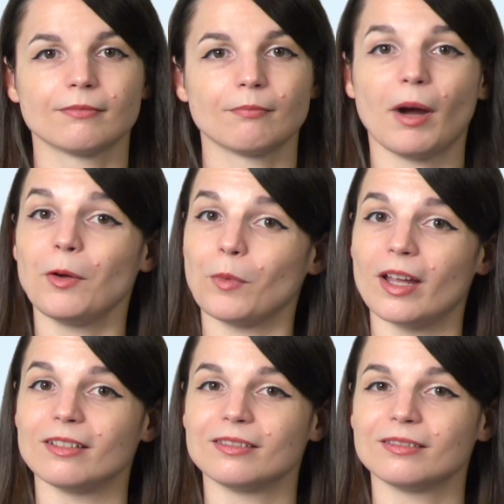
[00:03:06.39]
Part
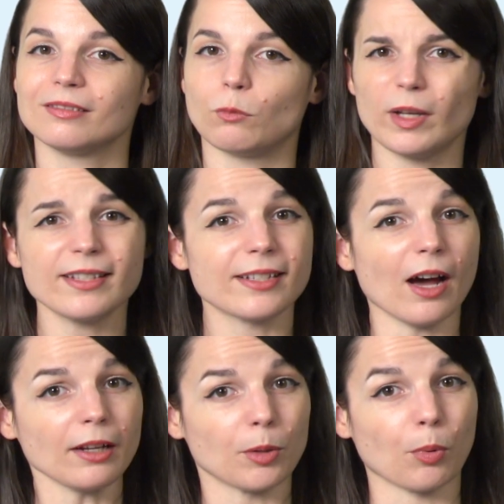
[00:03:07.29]
1. What's a
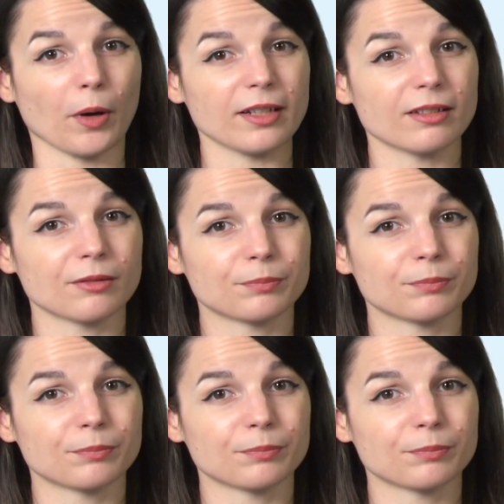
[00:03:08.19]
talking point?